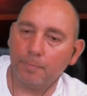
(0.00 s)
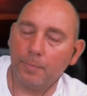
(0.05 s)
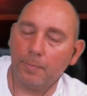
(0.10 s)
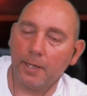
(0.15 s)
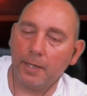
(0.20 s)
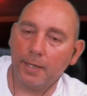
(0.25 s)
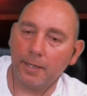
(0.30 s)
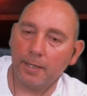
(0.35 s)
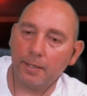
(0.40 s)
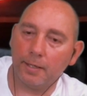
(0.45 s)

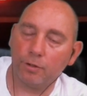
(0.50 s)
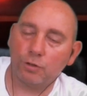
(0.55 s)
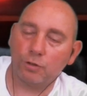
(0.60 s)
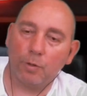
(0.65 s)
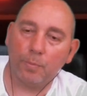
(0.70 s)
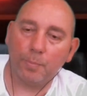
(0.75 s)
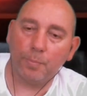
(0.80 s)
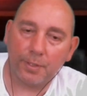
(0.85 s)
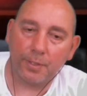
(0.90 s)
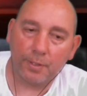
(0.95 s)
and
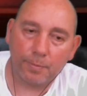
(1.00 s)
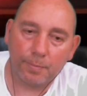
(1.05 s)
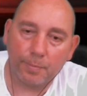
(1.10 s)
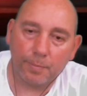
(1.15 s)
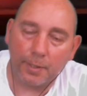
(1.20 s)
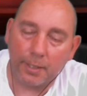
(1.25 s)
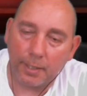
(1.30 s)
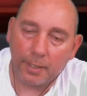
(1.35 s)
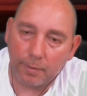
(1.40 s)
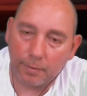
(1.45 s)
showed me this
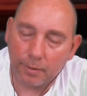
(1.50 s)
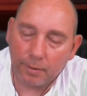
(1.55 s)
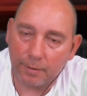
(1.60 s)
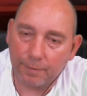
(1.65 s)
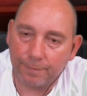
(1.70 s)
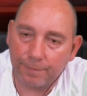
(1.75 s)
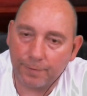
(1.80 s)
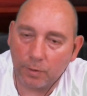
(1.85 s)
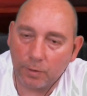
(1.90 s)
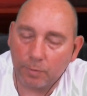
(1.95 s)
that they
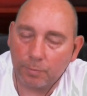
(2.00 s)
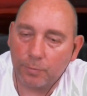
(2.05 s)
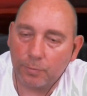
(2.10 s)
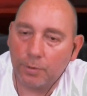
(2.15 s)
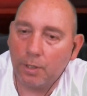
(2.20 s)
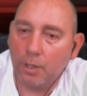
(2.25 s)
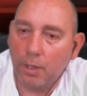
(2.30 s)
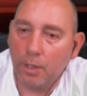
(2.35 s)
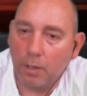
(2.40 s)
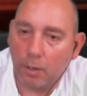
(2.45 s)
filmed
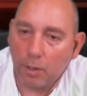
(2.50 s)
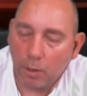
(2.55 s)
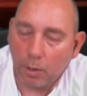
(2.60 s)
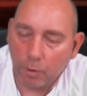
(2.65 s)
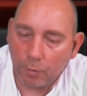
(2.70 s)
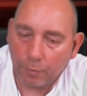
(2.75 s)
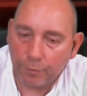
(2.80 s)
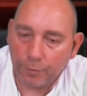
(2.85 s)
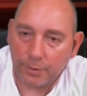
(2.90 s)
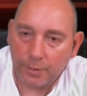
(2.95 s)

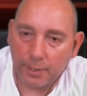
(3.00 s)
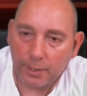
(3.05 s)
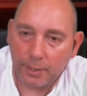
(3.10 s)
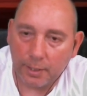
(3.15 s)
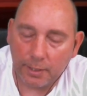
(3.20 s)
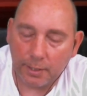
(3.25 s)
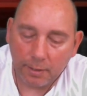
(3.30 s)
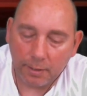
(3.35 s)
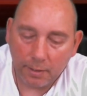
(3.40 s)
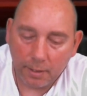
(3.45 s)
over
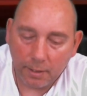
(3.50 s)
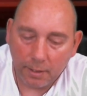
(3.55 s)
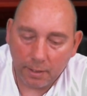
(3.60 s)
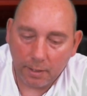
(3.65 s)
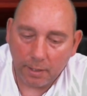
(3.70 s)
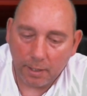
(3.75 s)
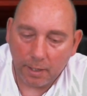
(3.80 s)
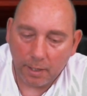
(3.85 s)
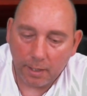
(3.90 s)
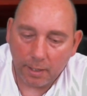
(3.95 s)
the
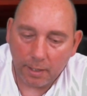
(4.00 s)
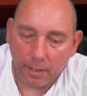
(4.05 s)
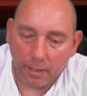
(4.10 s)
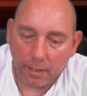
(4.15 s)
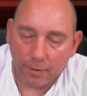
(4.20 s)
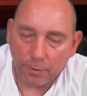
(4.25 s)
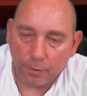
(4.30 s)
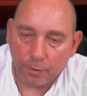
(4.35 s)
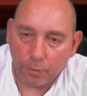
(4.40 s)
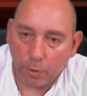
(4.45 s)

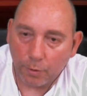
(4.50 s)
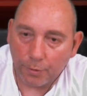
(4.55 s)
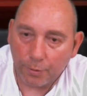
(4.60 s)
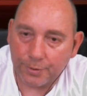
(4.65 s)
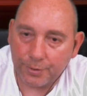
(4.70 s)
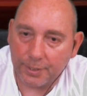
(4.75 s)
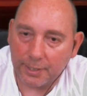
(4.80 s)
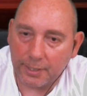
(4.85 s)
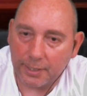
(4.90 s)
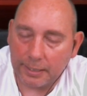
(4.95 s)
North
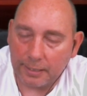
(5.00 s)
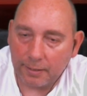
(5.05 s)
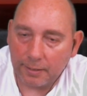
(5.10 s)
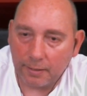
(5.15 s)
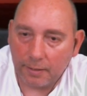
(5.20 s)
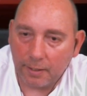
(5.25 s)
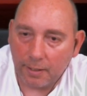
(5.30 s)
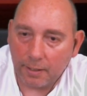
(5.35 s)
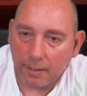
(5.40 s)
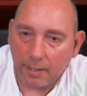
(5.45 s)
Sea.
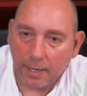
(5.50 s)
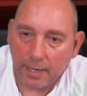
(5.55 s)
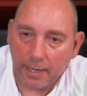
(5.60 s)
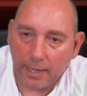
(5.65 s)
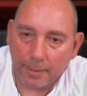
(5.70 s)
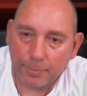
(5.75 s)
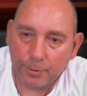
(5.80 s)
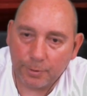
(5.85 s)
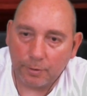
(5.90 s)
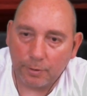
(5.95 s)

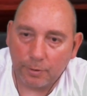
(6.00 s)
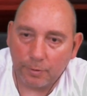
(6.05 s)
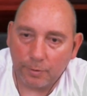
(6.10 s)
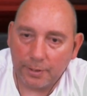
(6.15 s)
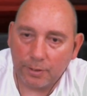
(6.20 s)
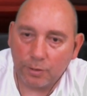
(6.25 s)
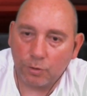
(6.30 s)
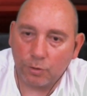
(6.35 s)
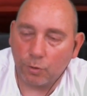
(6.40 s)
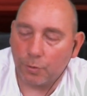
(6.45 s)
Absolutely
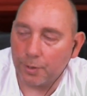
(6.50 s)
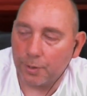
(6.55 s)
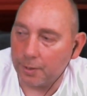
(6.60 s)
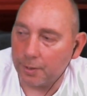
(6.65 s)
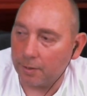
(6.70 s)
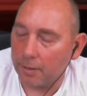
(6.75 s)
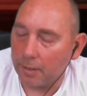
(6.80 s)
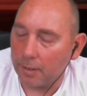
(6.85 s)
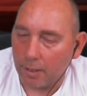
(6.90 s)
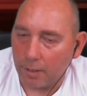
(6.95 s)
stunning.
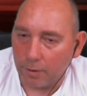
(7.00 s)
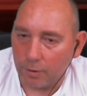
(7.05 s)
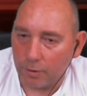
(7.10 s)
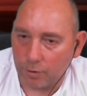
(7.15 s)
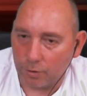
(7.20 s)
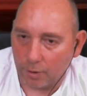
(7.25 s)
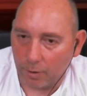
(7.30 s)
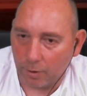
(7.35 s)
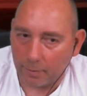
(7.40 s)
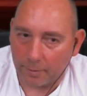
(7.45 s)

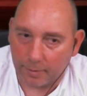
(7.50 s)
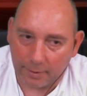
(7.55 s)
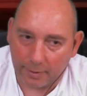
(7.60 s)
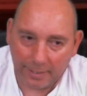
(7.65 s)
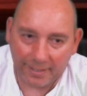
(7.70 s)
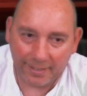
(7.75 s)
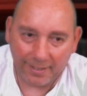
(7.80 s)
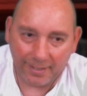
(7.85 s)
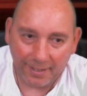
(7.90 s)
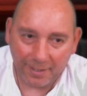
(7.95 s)
So
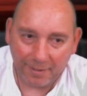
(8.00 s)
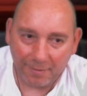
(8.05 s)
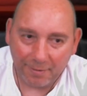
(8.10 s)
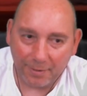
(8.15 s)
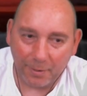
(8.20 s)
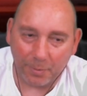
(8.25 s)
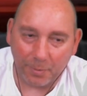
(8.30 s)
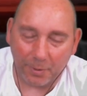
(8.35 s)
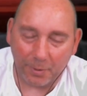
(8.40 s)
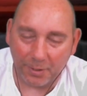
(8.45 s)
if
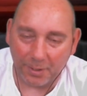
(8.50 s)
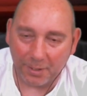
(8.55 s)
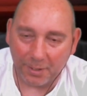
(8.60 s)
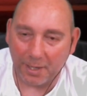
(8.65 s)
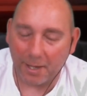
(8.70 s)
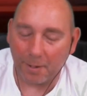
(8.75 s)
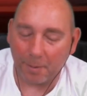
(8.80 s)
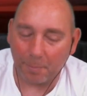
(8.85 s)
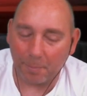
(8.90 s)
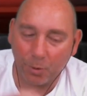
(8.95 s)
you want,
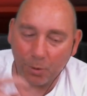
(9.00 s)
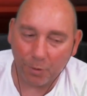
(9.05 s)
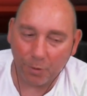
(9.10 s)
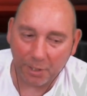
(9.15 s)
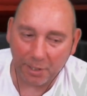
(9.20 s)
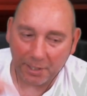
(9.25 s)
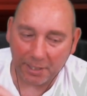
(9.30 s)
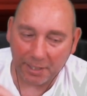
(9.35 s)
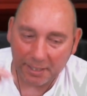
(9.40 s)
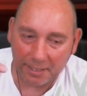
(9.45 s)
I'll put the
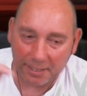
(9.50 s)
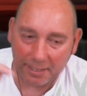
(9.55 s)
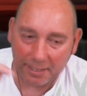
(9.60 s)
link